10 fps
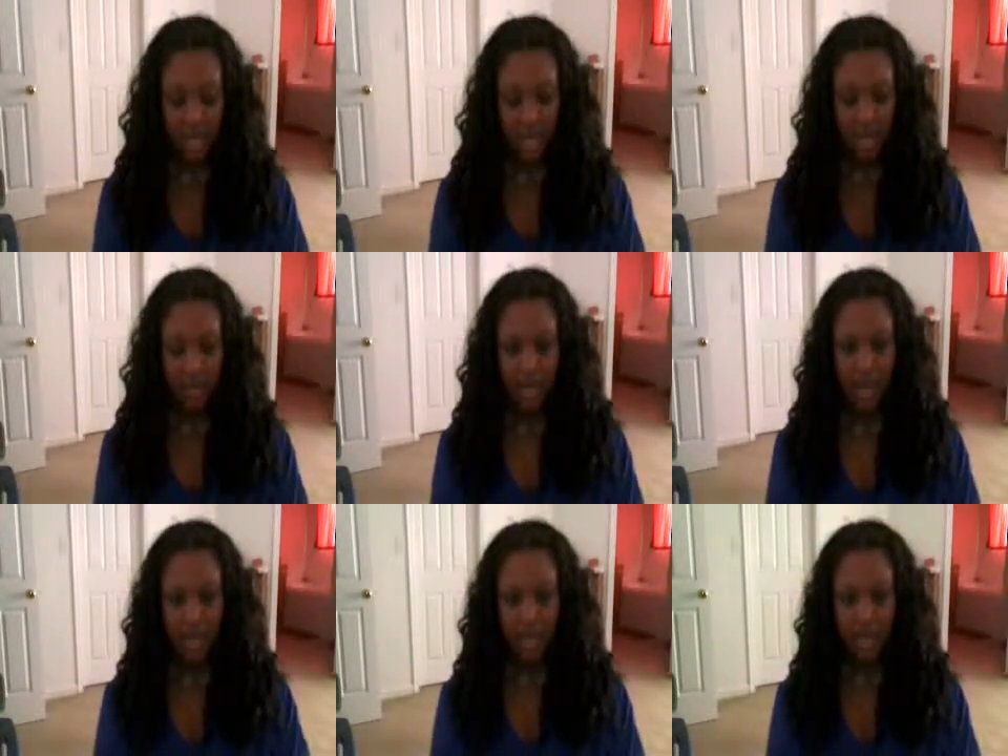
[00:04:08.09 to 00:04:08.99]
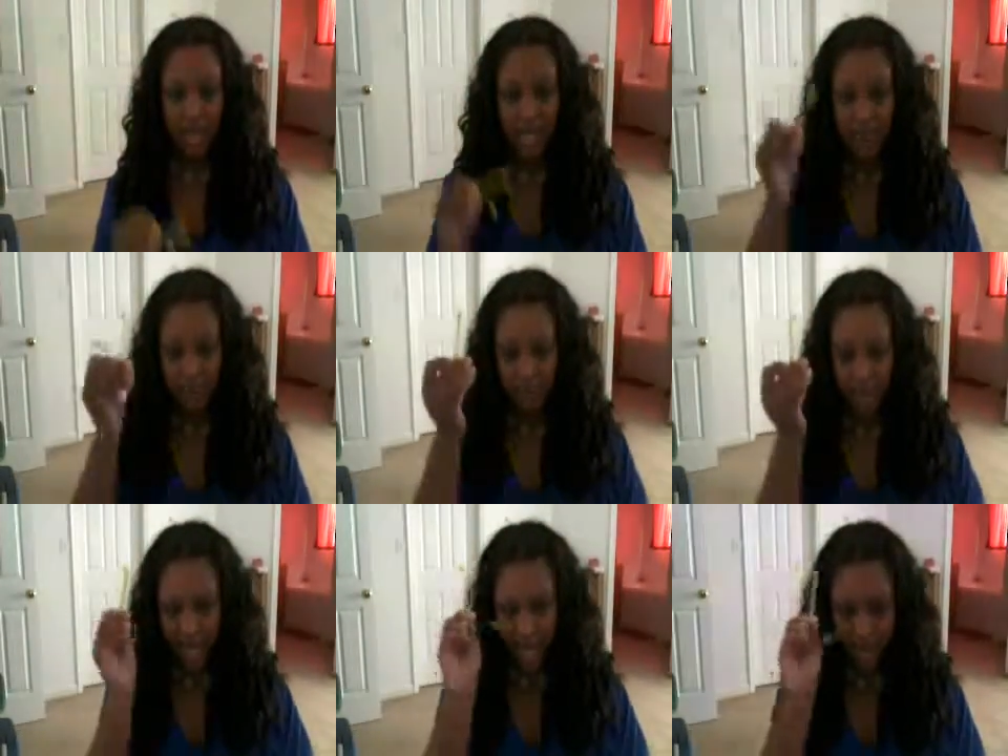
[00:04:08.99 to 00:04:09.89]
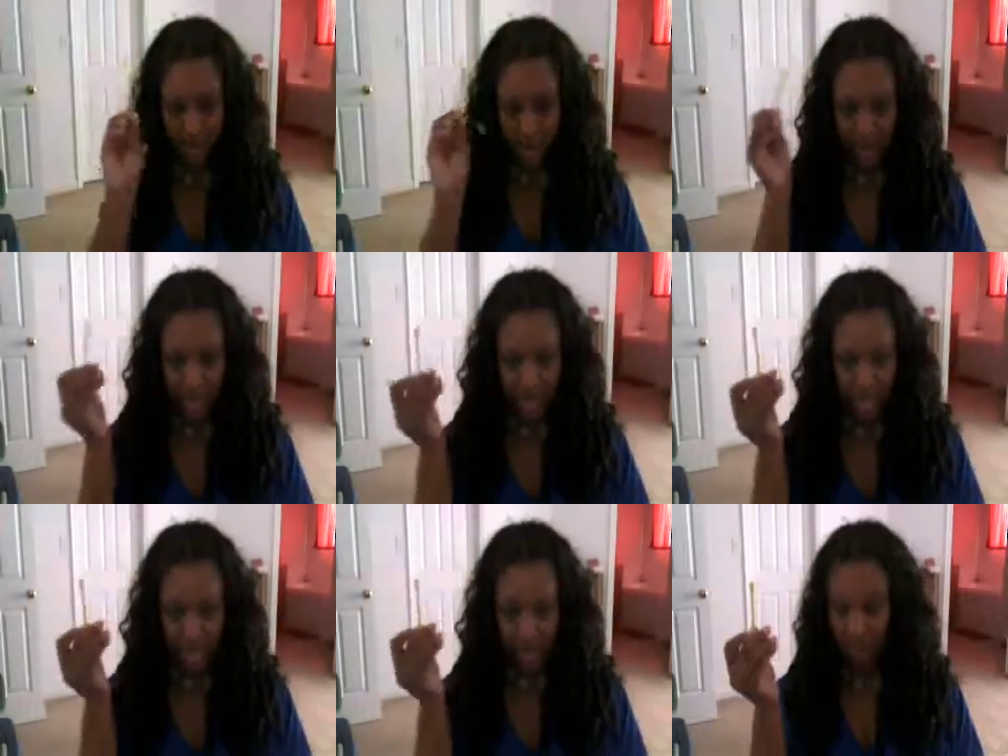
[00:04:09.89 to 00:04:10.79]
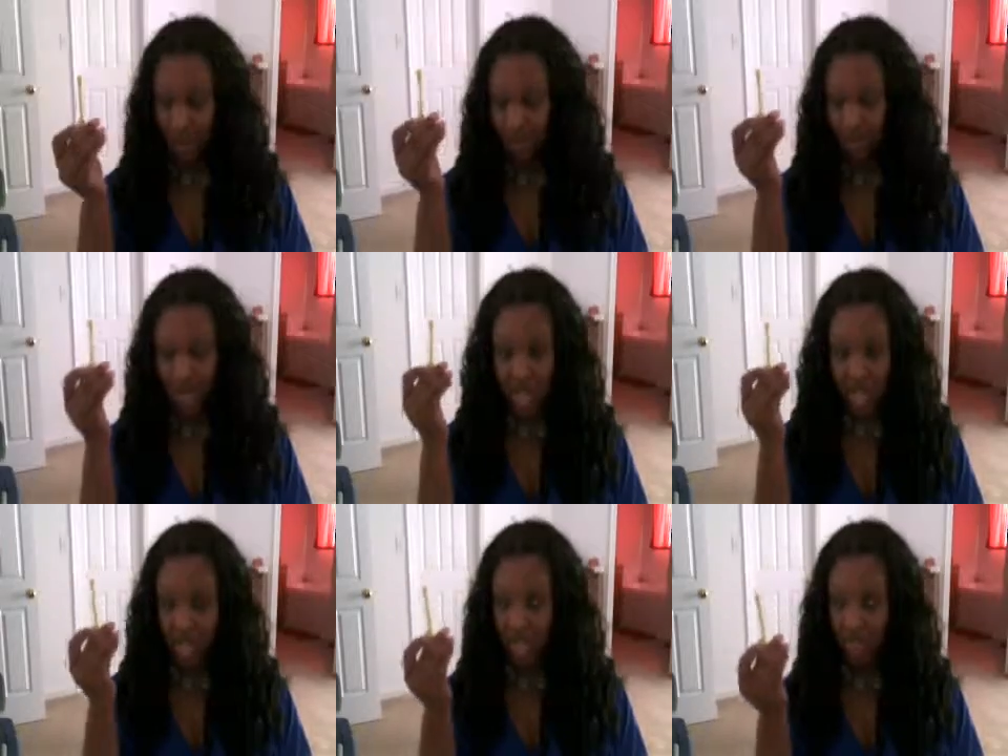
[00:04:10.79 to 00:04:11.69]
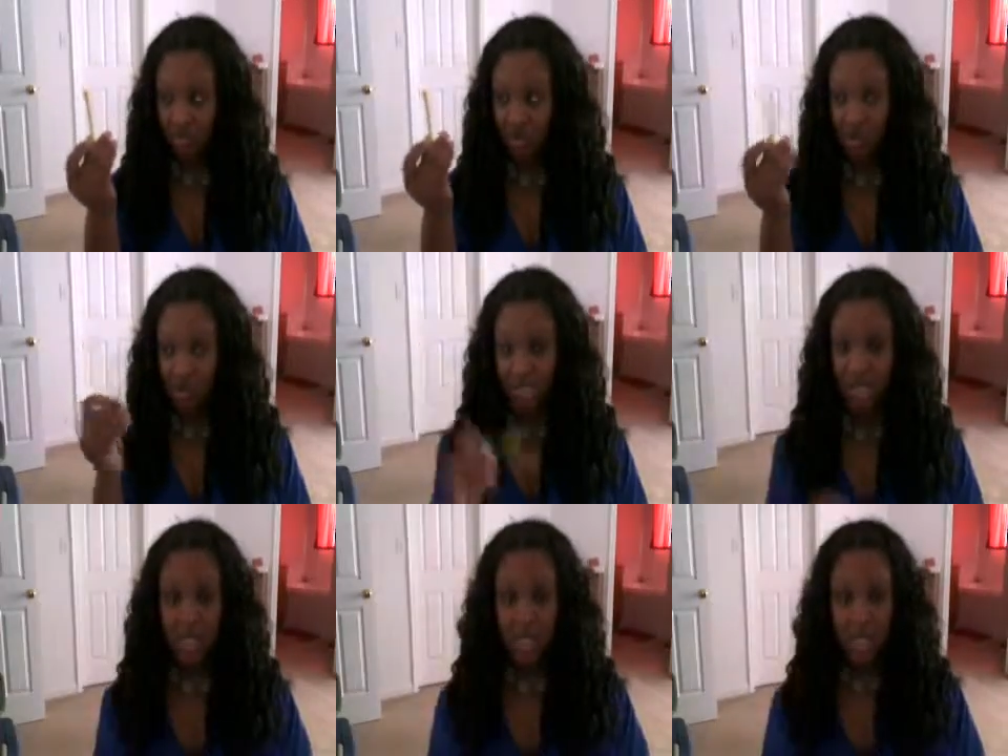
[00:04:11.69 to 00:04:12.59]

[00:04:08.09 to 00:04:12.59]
I roll that up at night with the rod roller,